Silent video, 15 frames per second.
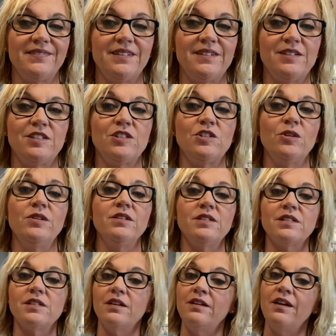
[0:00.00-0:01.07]

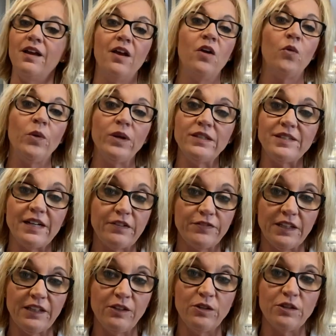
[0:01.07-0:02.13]
Students, we
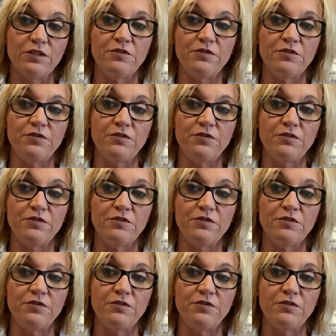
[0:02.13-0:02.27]
definitely look